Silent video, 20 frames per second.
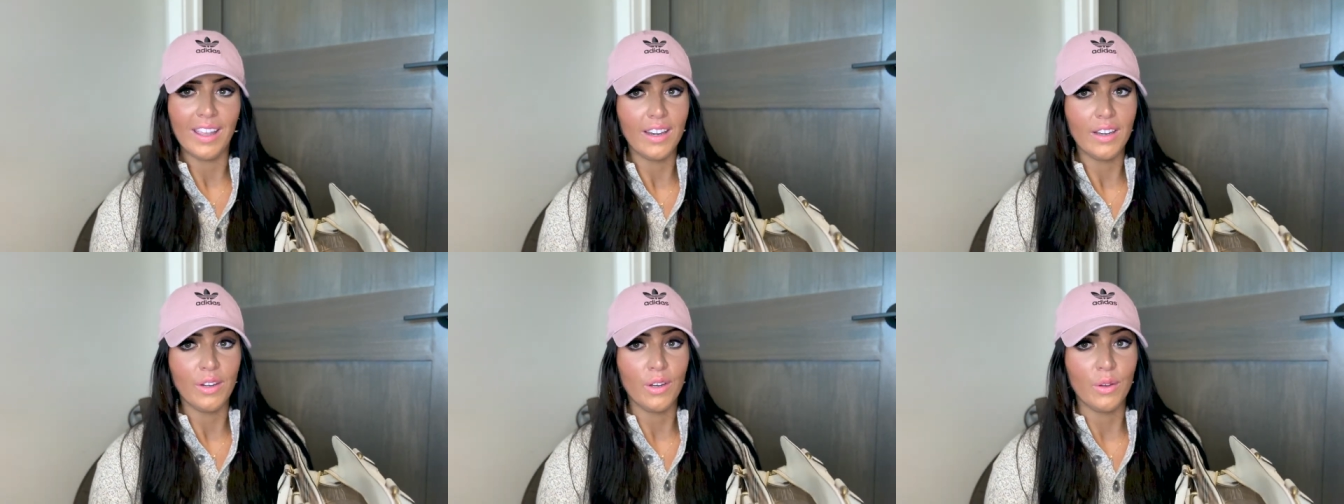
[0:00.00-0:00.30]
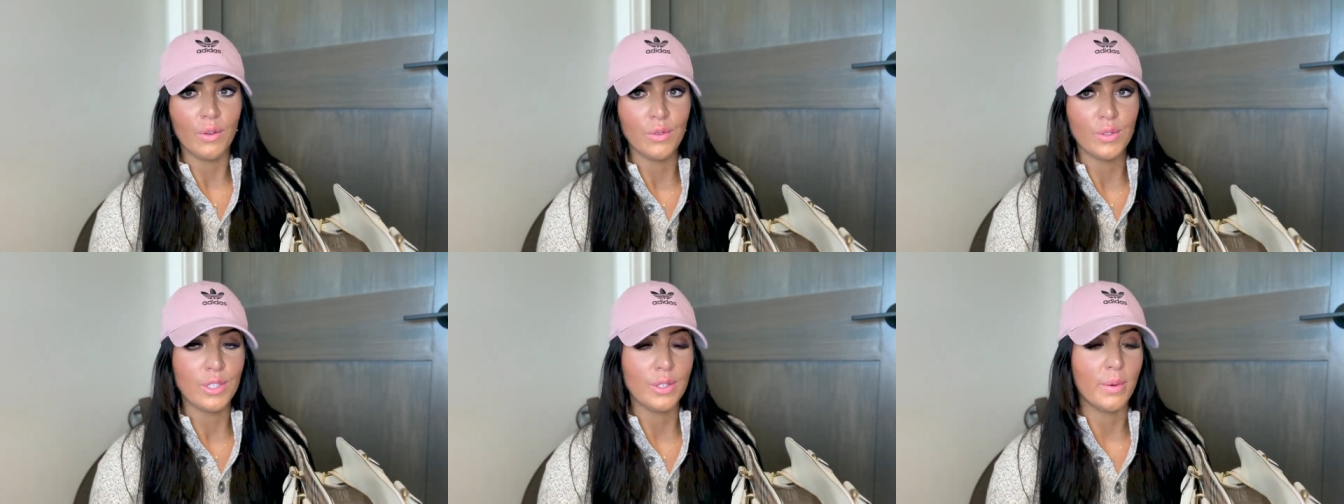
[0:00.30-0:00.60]
I didn't know
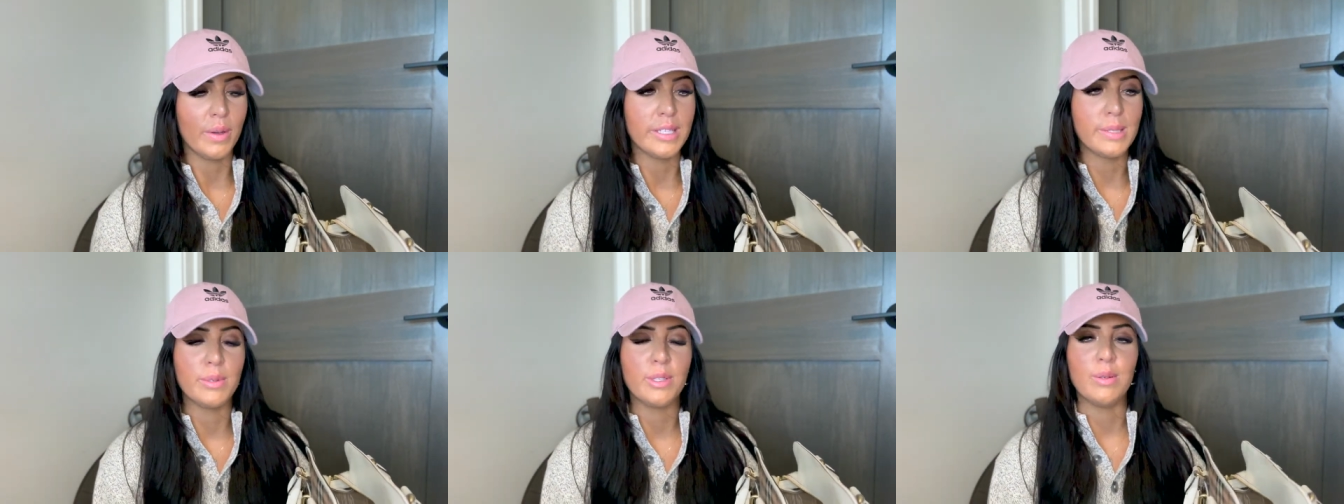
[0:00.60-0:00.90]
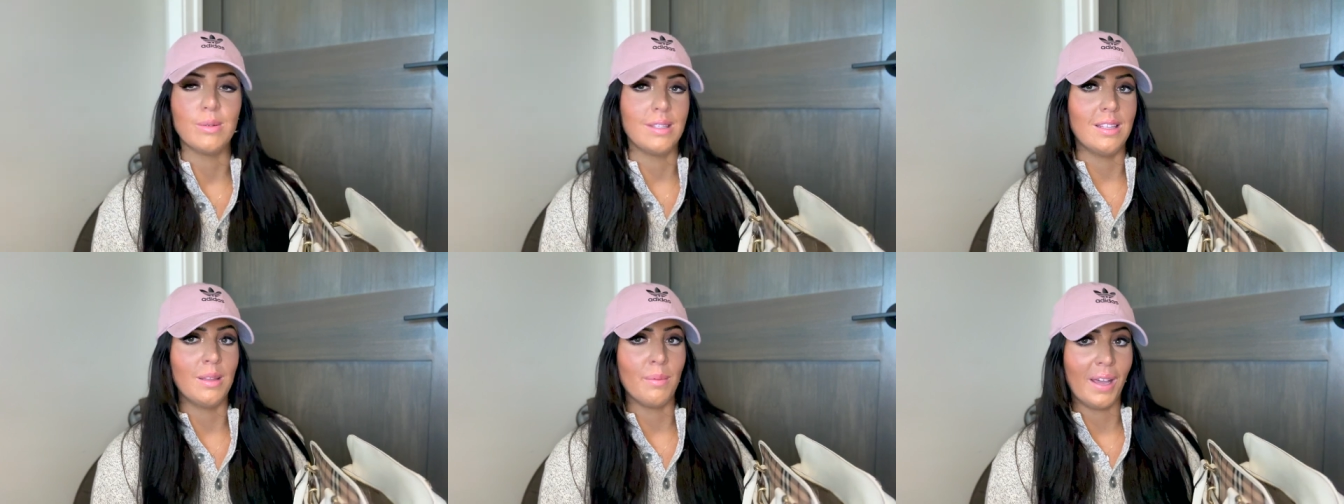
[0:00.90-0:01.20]
who she was, but she
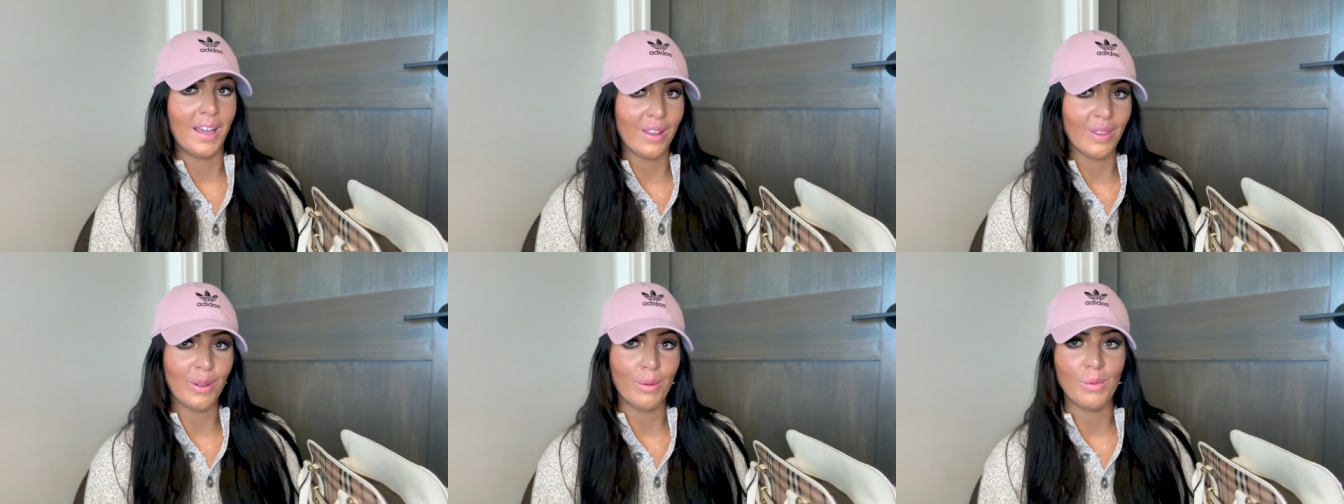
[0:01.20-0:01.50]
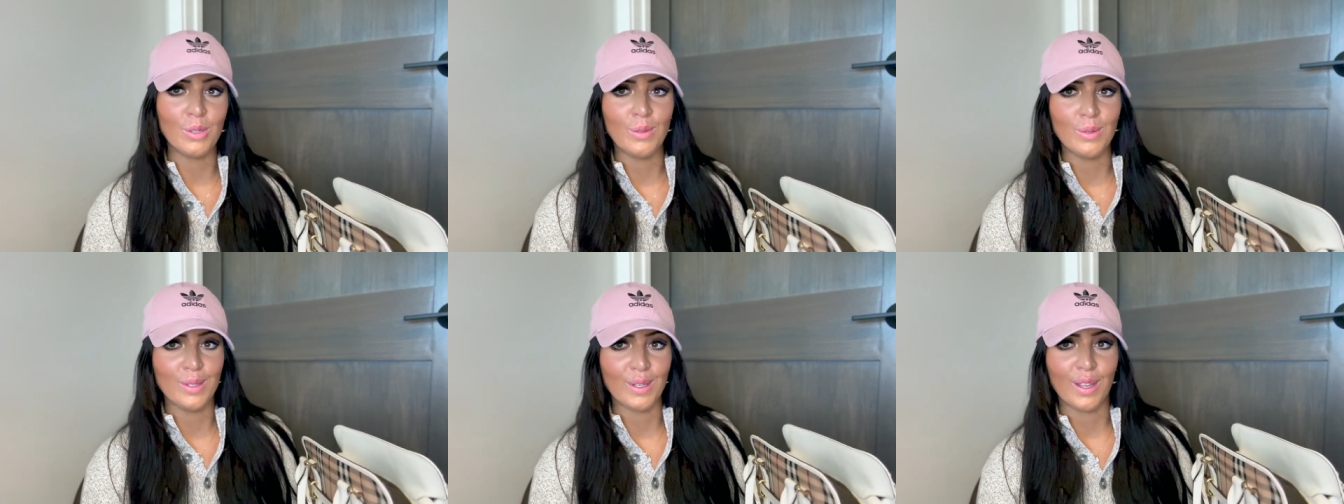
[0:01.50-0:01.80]
was in the bathroom.
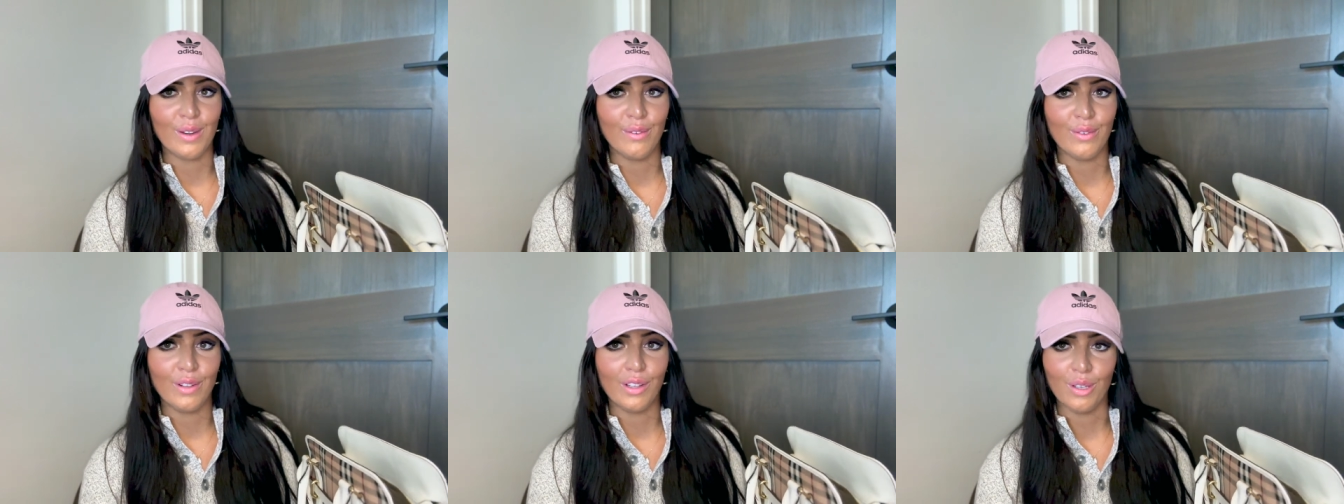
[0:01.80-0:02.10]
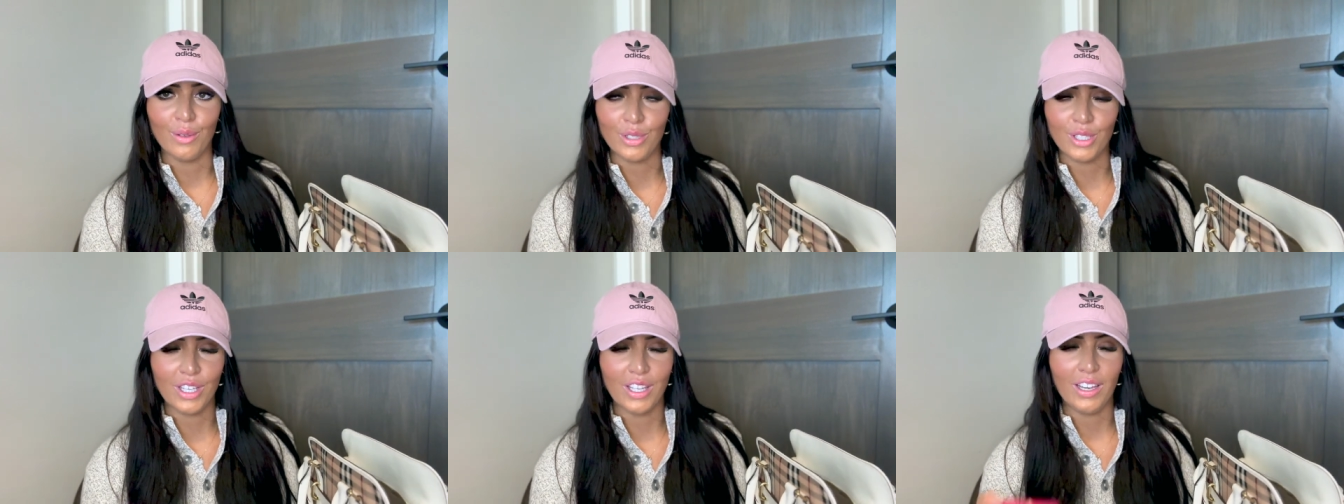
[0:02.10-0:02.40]
She was looking for
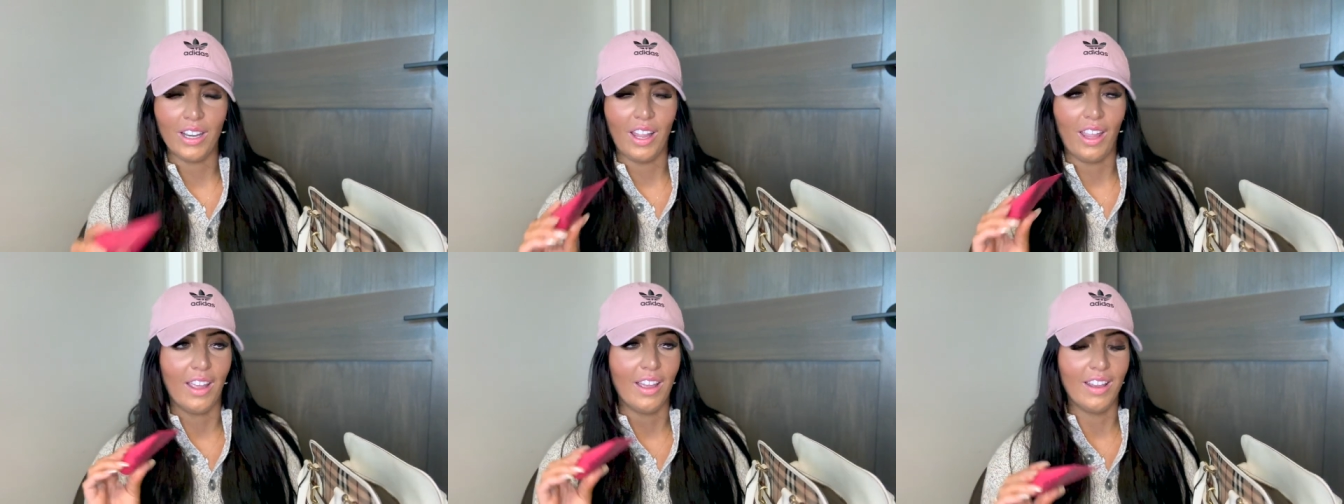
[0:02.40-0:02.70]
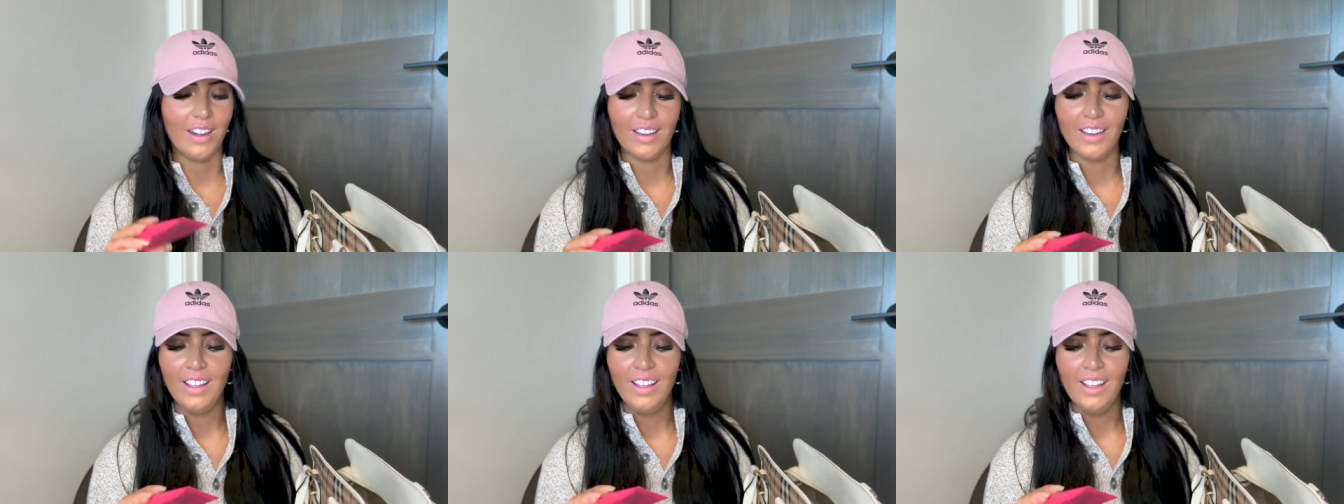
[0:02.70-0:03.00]
lotion
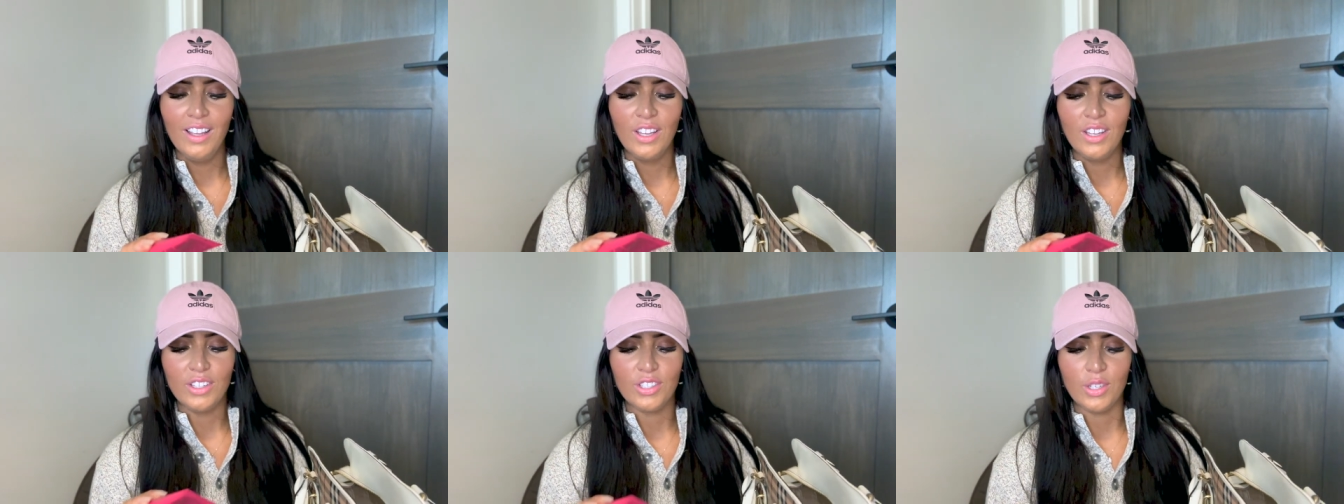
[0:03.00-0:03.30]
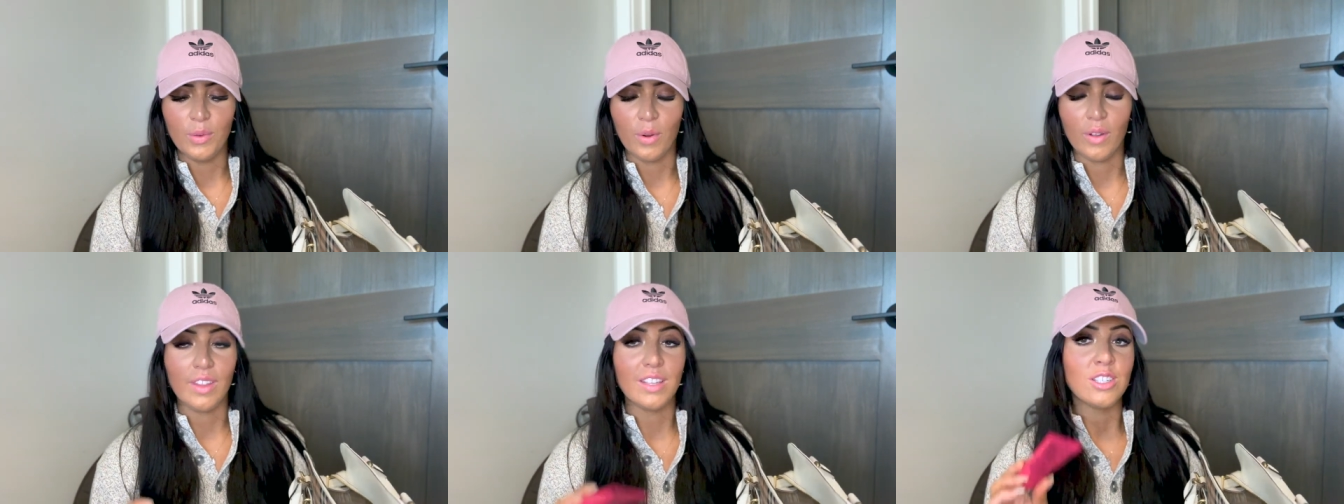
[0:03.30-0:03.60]
and she
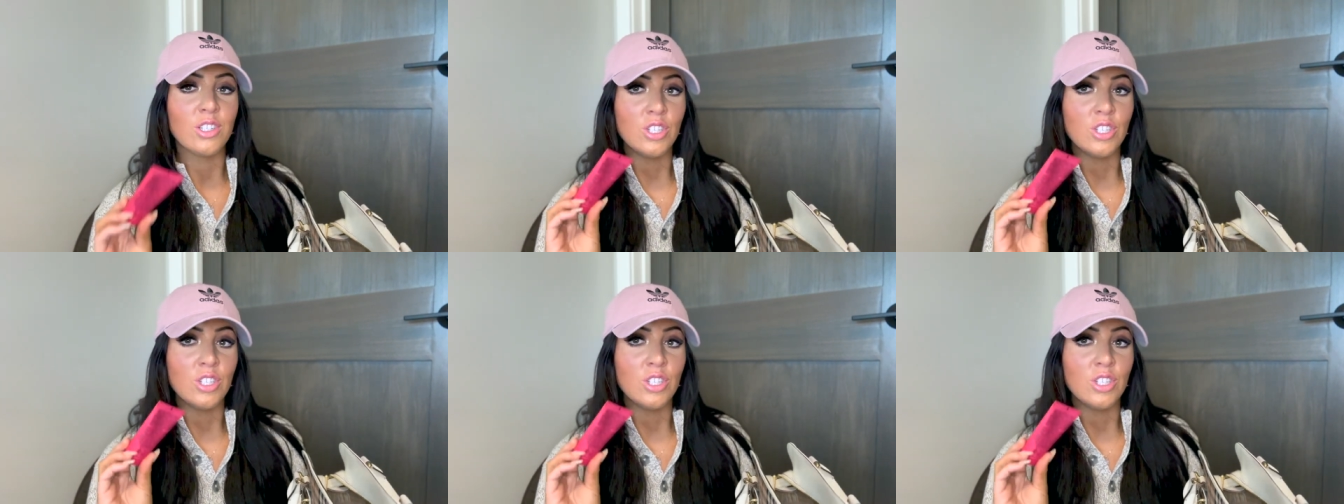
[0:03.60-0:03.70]
wore this.